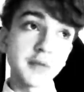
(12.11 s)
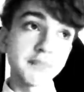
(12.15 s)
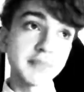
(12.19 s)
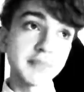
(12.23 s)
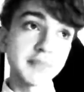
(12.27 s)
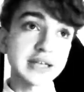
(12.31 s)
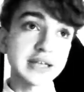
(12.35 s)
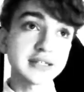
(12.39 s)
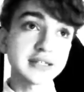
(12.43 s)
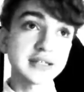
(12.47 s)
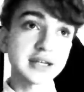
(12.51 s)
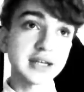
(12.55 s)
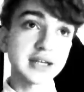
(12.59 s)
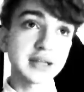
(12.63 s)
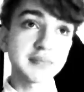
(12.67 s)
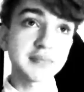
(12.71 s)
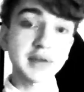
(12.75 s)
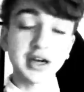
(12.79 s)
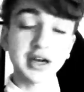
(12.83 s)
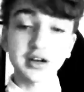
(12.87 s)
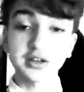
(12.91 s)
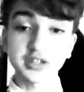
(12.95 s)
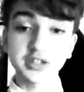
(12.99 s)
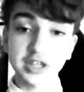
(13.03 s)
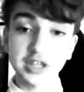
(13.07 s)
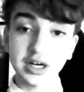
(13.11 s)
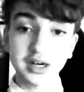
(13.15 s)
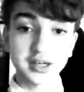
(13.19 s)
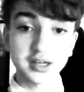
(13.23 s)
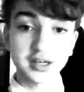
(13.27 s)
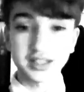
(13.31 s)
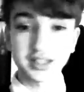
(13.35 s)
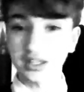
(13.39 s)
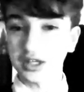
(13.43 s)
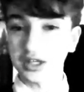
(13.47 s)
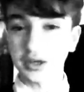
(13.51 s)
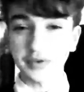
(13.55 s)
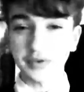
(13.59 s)
Basically, Michael
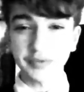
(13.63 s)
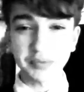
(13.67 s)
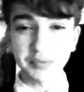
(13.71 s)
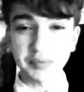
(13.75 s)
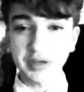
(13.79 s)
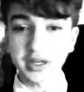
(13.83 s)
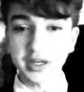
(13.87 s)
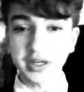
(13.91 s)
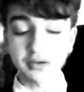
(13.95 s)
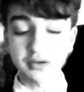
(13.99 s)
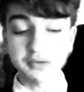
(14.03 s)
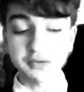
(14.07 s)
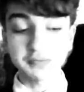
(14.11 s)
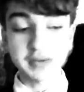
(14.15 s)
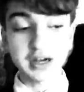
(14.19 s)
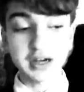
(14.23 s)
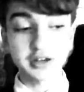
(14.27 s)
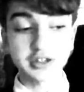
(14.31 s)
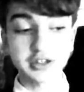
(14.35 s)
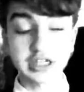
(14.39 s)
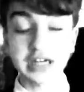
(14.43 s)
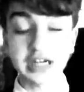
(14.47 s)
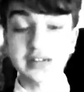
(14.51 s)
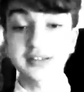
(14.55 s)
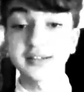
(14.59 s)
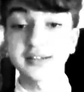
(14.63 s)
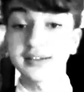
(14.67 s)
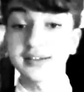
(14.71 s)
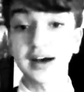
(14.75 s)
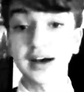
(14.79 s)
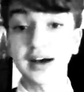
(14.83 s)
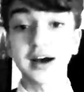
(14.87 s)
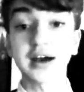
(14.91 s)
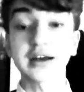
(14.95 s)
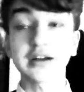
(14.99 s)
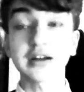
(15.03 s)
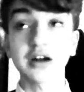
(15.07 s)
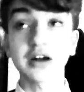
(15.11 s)
Jackson, everybody knows Michael Jackson
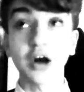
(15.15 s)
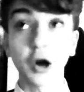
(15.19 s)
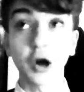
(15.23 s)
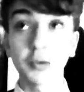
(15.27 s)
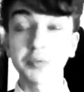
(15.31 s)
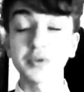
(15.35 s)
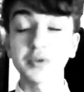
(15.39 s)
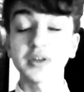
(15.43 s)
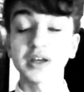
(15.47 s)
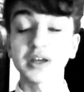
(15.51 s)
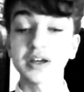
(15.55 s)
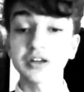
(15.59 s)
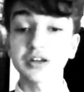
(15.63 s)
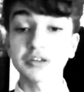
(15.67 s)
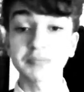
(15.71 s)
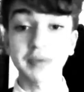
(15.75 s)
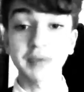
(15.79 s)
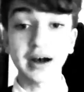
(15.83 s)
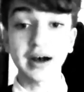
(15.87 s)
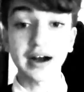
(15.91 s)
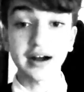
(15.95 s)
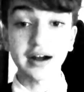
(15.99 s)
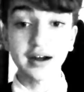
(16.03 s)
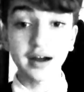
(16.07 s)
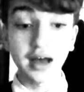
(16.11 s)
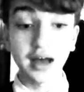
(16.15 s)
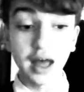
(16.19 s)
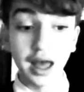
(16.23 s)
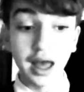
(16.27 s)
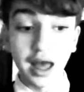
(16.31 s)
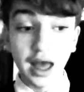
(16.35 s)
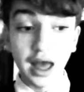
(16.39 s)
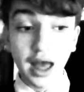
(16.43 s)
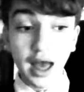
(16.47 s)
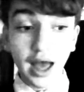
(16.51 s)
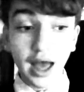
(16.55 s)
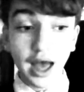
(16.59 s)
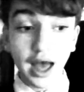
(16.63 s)
died a couple of years back
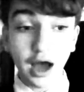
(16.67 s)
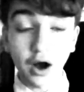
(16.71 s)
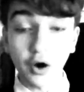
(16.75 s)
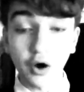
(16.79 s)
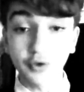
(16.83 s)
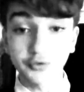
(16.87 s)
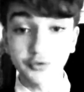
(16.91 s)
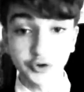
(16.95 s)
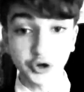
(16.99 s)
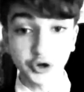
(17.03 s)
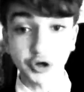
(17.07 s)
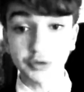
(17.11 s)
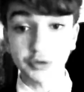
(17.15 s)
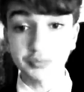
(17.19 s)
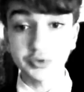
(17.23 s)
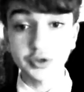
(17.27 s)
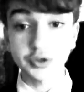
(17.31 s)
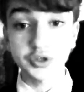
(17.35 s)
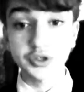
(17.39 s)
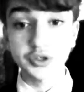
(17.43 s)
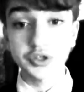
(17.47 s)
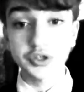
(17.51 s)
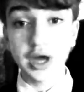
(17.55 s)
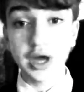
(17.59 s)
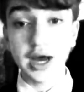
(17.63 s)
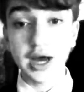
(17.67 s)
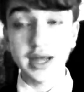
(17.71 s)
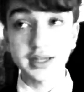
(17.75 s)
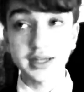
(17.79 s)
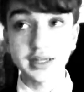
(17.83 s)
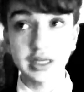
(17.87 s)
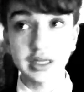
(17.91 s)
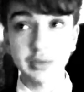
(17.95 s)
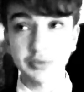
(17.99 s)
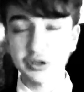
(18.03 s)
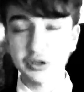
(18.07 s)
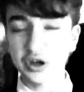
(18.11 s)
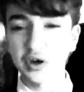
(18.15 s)
of drug abuse, and
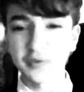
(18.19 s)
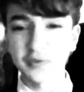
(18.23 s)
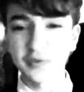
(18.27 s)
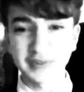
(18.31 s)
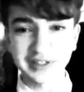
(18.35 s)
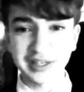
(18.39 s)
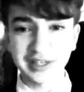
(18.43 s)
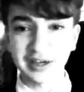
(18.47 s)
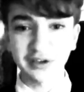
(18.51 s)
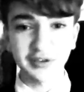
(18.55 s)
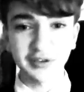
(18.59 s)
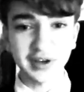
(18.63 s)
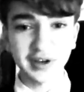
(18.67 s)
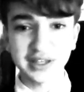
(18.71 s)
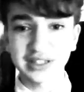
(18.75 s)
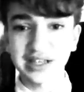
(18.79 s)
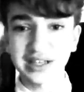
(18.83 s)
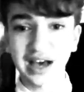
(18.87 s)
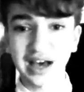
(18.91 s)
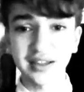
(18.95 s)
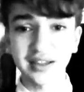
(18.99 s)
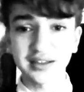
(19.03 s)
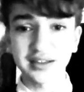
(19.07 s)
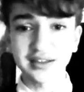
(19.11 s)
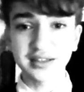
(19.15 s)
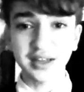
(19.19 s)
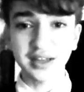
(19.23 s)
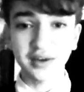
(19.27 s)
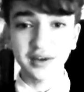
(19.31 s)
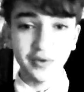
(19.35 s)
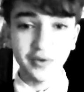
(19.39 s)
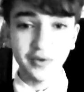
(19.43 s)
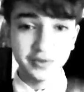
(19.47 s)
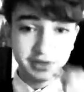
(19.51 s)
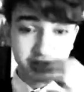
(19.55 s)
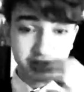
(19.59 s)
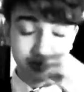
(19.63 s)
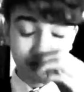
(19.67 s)
he was obviously a great talent and
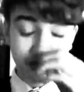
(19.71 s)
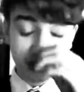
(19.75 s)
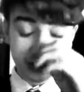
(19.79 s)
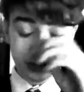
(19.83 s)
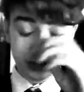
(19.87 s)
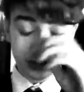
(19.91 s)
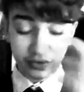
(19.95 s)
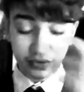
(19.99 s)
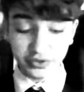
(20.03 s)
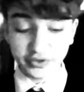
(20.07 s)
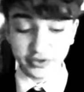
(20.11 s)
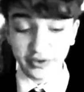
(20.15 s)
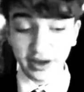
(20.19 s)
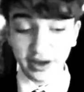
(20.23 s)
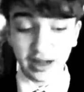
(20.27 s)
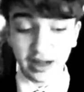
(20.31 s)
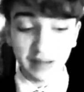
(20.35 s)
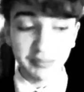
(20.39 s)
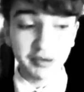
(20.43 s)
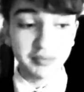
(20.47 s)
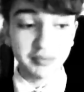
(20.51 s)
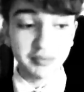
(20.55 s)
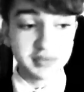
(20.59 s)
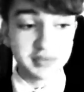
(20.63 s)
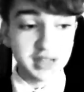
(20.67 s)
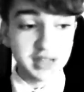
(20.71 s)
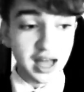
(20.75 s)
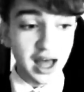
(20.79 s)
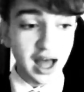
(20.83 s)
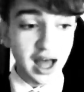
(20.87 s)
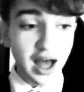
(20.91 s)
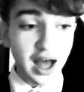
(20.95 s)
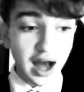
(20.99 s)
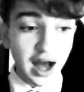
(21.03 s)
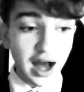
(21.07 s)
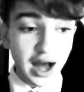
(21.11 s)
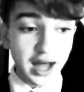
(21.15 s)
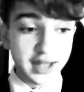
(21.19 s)
obviously released loads of albums.
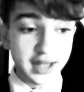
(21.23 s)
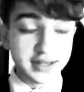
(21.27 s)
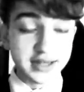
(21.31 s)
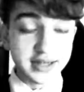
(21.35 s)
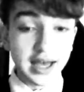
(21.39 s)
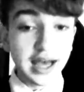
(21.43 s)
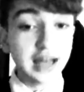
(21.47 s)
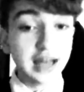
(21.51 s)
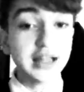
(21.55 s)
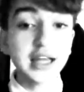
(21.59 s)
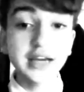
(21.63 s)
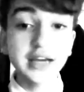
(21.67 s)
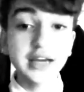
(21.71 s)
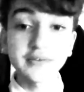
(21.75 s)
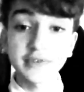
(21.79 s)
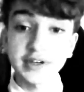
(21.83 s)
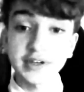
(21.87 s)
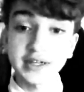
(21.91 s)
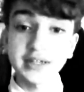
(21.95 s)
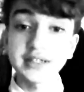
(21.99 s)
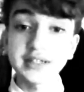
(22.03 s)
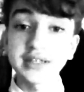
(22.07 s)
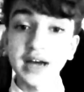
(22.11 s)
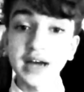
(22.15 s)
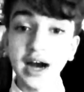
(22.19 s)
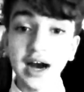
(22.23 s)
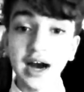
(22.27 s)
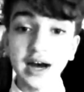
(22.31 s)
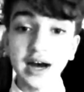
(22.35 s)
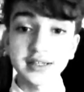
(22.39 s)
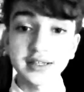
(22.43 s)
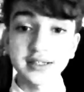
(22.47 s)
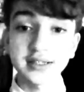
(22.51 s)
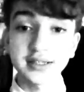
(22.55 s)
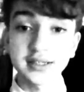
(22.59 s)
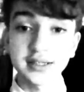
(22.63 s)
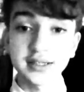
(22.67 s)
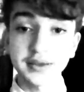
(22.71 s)
And LA Reid
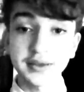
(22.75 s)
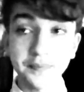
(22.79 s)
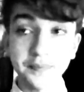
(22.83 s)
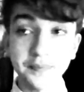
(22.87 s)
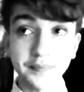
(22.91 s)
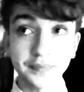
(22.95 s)
has,